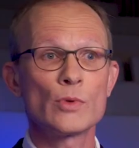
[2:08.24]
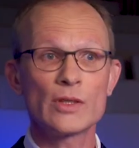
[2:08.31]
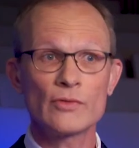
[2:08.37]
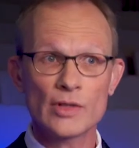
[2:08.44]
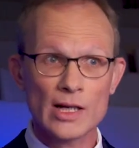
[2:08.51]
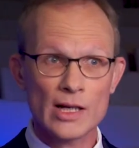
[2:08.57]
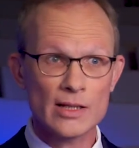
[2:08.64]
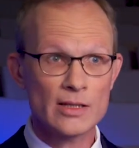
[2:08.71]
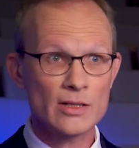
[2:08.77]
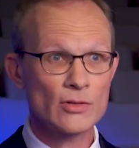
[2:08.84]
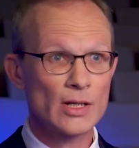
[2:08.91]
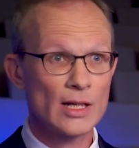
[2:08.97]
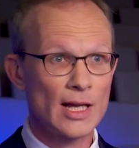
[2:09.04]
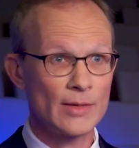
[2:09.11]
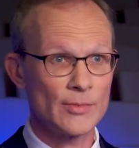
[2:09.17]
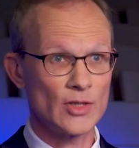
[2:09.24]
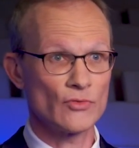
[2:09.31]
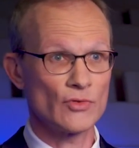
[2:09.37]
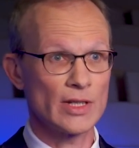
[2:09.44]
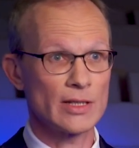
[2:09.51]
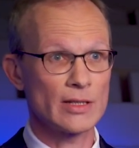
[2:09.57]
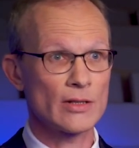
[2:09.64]
With regards to
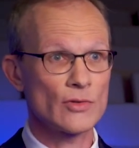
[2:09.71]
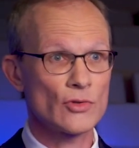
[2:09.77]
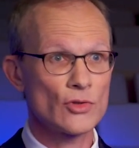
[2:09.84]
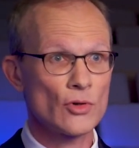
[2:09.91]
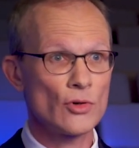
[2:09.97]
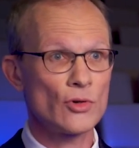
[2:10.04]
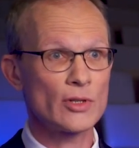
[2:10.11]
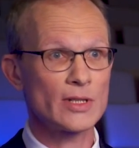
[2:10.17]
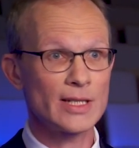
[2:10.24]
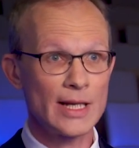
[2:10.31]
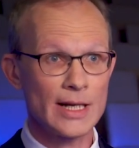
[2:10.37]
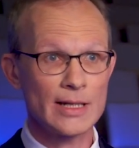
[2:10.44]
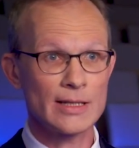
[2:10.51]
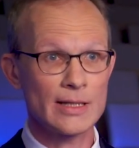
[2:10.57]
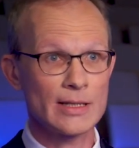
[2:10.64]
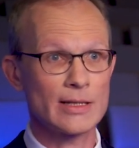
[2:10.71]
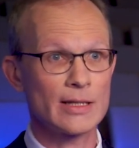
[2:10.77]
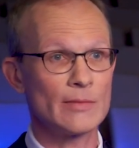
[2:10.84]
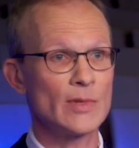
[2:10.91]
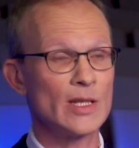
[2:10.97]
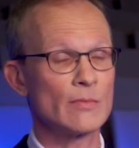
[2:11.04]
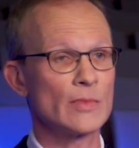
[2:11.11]
climate risk, SCOR takes its
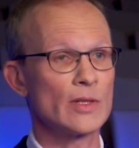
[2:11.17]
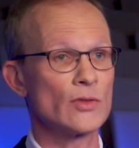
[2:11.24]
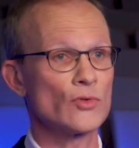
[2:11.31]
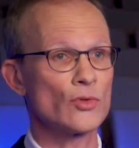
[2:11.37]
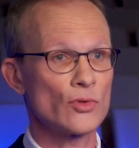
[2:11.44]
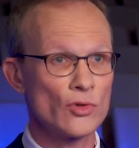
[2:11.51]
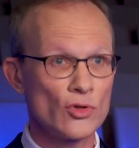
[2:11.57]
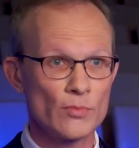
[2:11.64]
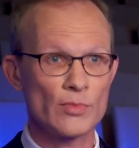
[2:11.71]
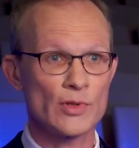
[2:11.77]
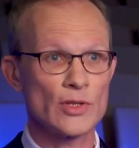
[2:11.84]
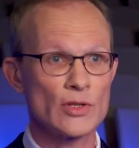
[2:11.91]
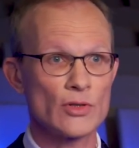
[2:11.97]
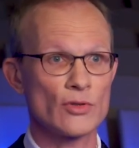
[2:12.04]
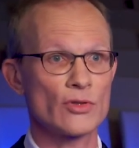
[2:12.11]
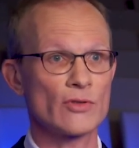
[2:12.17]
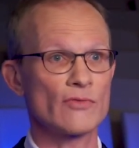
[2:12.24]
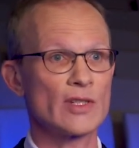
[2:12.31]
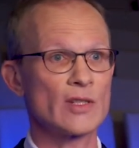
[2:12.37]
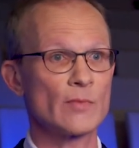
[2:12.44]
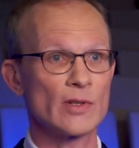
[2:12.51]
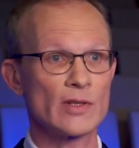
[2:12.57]
commitment to corporate social
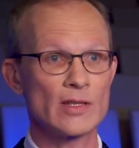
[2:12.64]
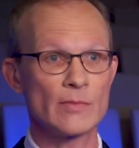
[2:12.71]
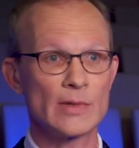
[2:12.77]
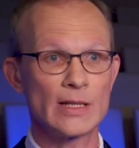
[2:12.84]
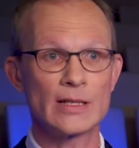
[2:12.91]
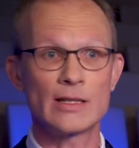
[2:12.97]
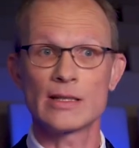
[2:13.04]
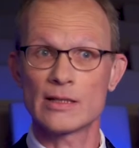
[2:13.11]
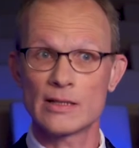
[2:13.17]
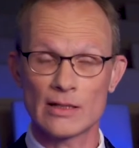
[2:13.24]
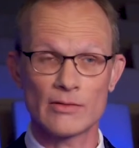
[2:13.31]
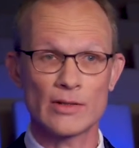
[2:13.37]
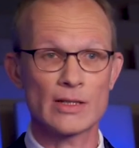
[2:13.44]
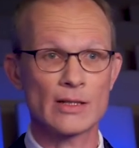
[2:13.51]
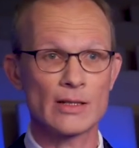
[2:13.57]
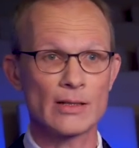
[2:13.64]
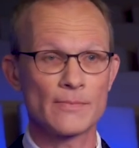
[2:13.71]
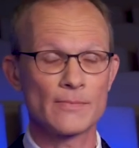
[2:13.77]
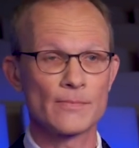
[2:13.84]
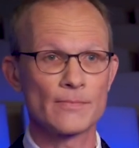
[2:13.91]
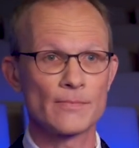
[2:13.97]
responsibility seriously.